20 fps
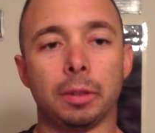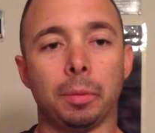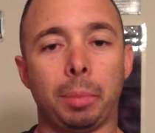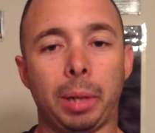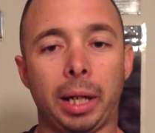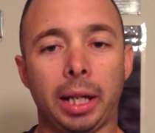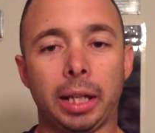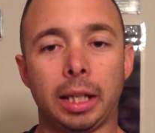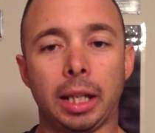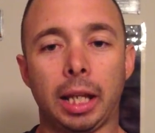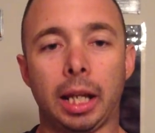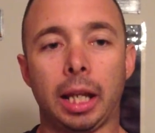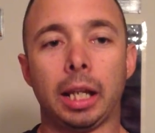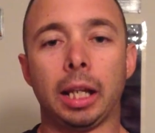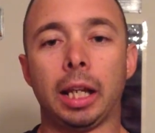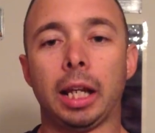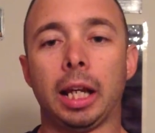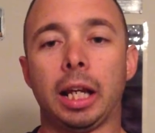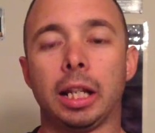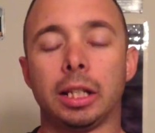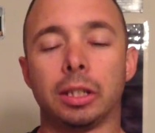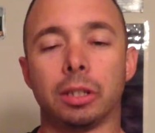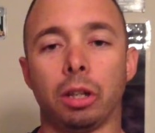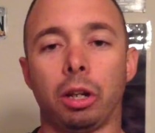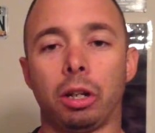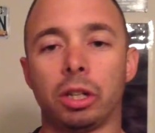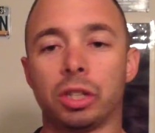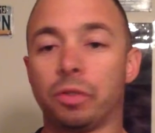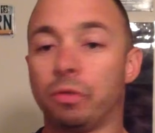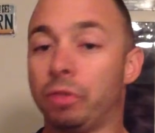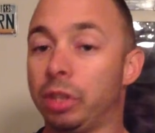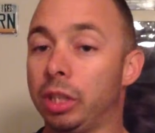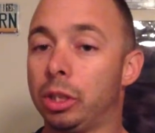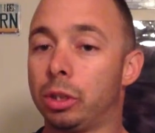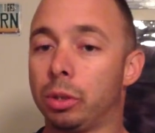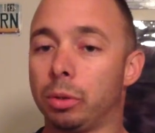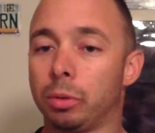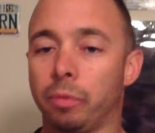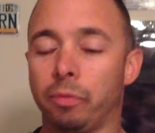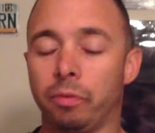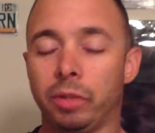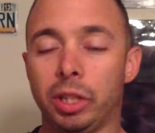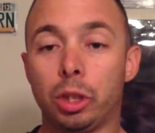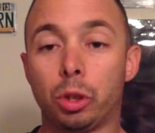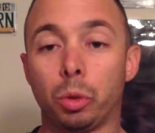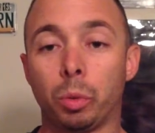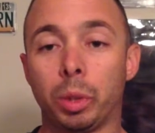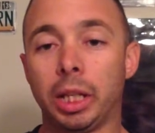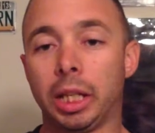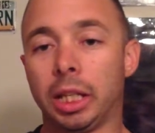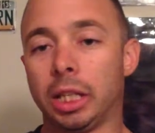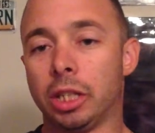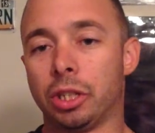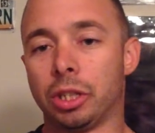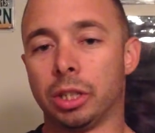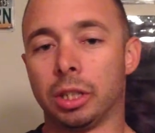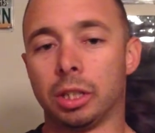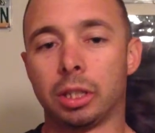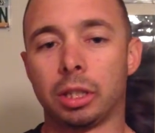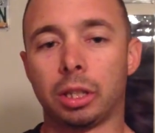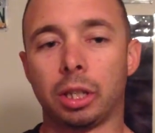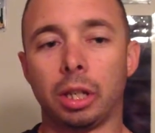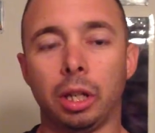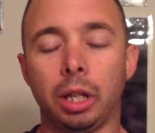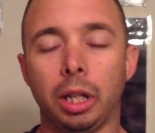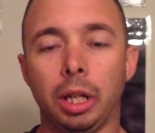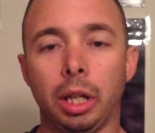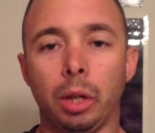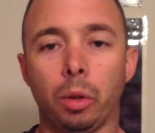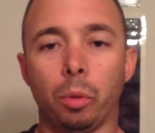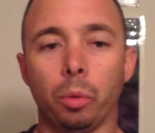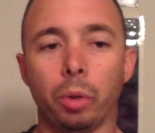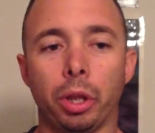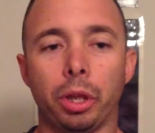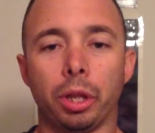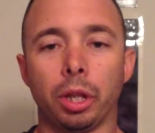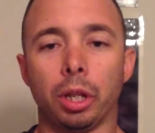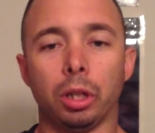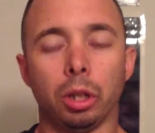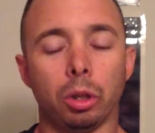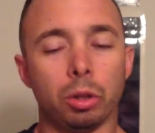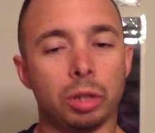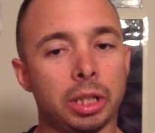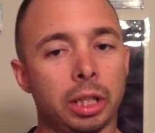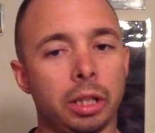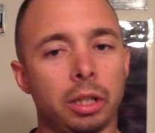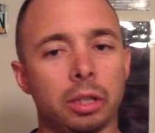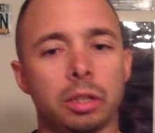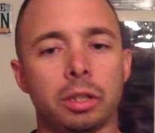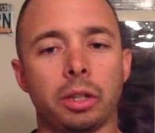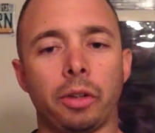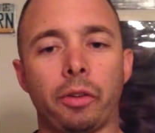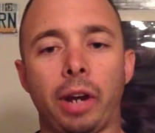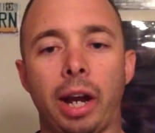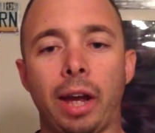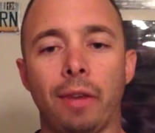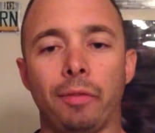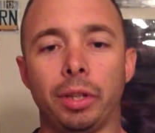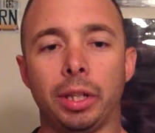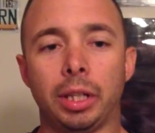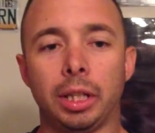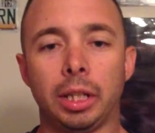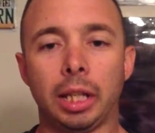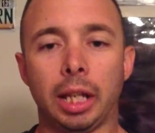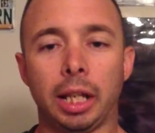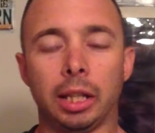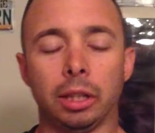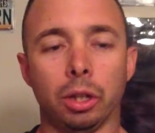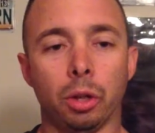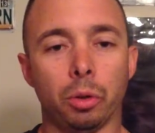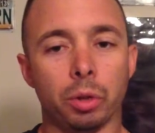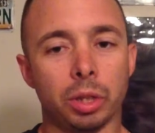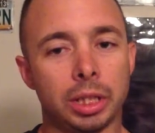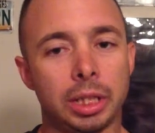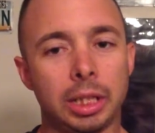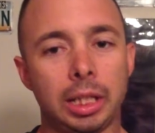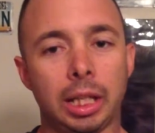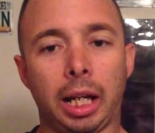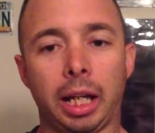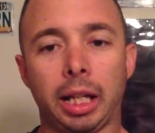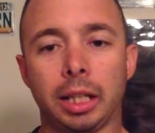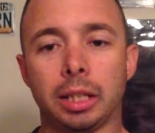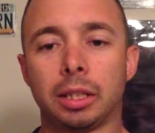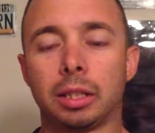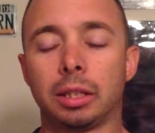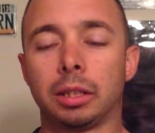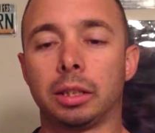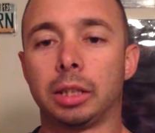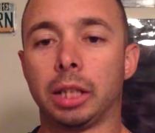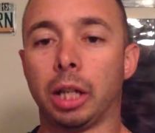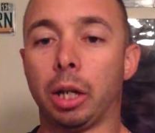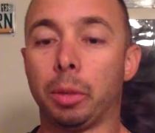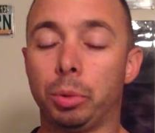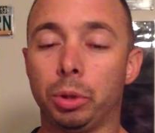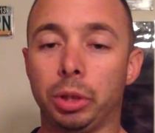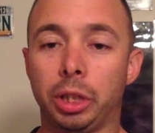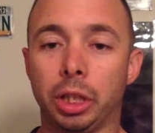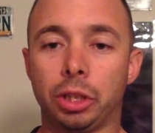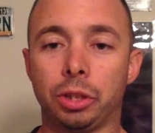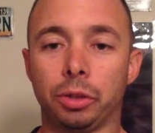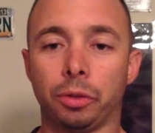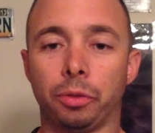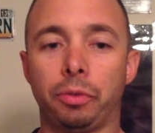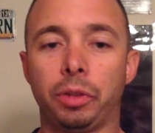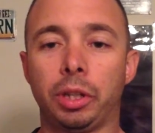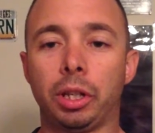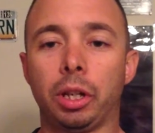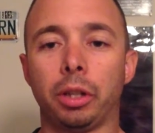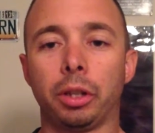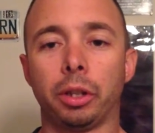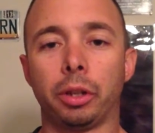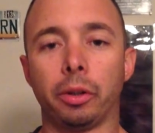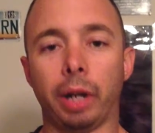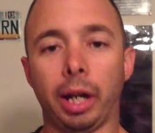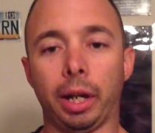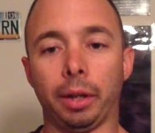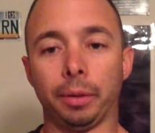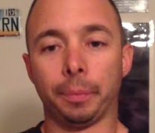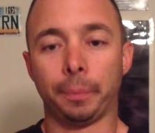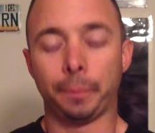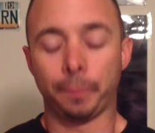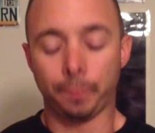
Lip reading: bike that has large V-twin engines with low centers of gravity and lower seat heights to help you get your feet on the ground.